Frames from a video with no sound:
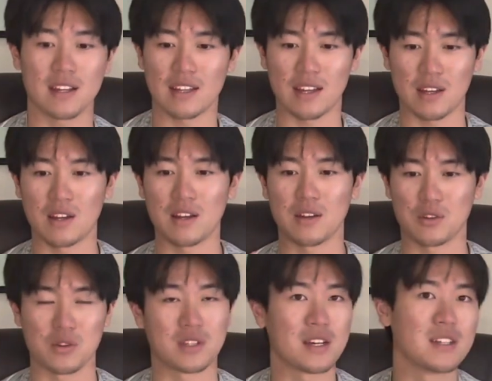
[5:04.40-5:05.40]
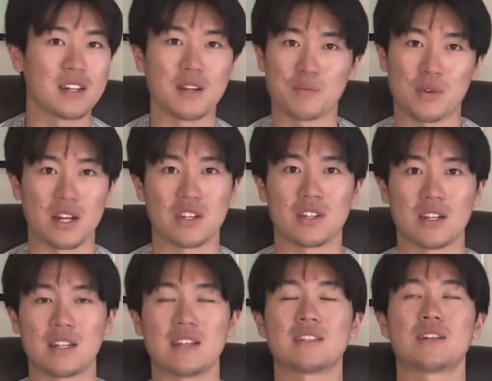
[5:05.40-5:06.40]
like Griselda impression.
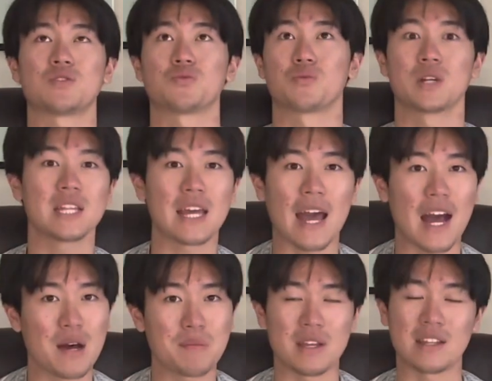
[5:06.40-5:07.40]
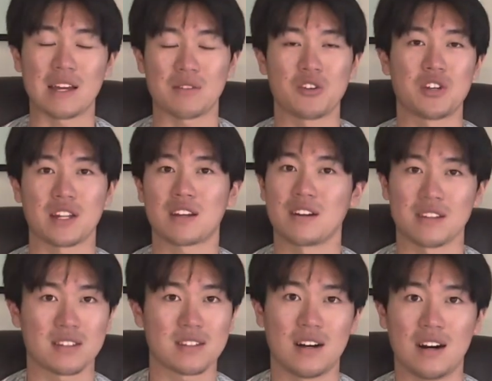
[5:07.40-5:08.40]
He sounds really happy and energetic on the
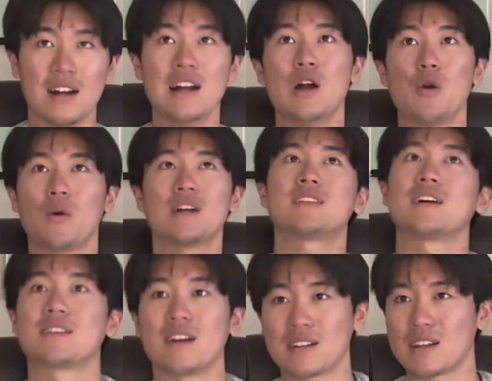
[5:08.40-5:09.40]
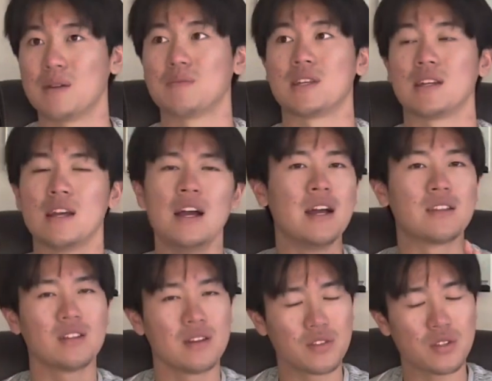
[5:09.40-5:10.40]
song. Westside Gunn comes in,
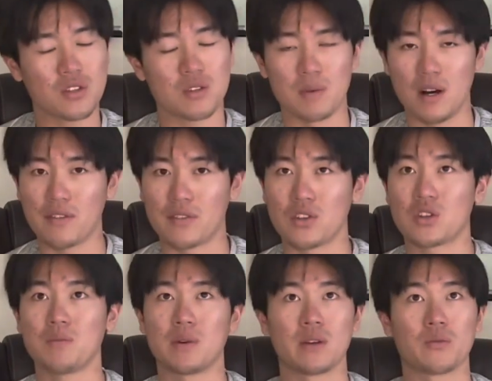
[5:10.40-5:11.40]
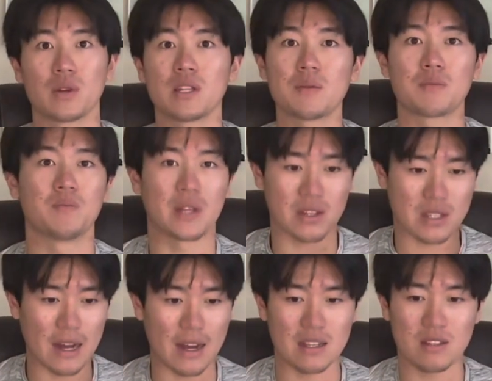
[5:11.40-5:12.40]
delivers a small feature, but it really like
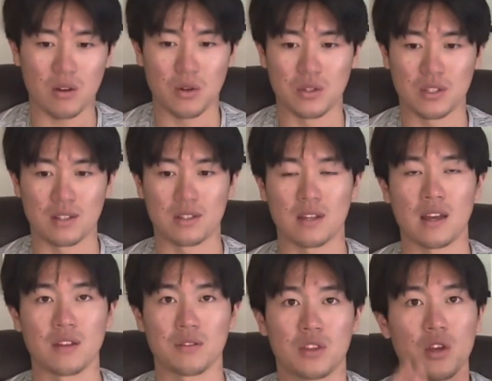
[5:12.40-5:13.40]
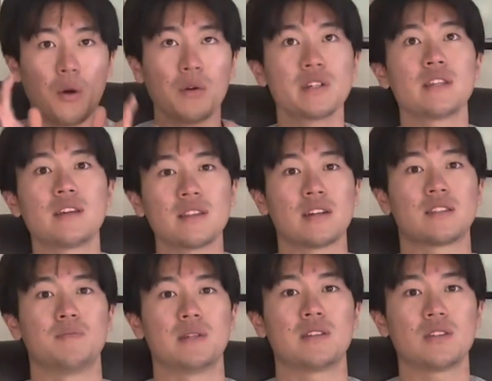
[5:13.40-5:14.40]
ties the whole song together. The only thing that's
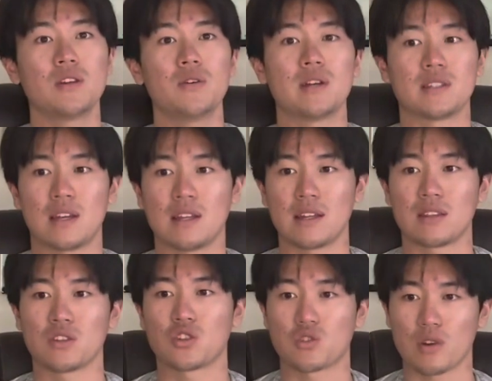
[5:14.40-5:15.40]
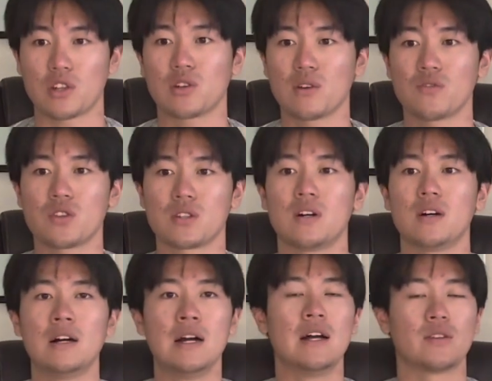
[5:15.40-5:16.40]
missing though is that like the structure of the song
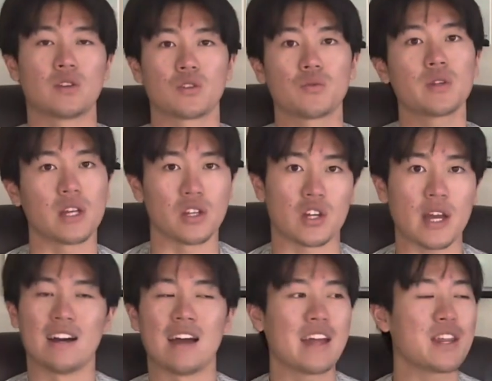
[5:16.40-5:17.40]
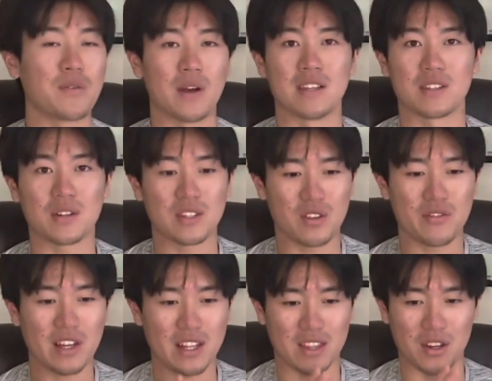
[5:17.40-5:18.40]
doesn't really change. Anyways, okay, so you've
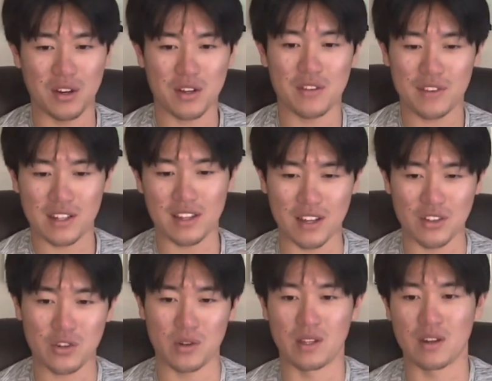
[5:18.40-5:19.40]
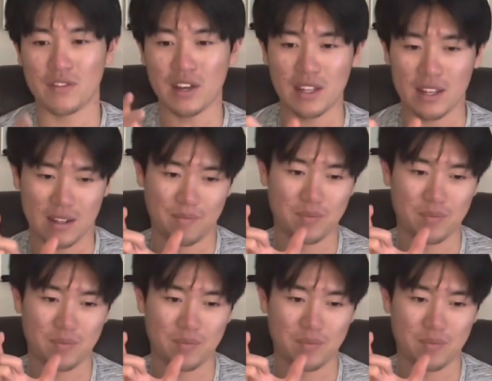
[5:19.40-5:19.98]
got like the hook, you've got the intro, and then you've got like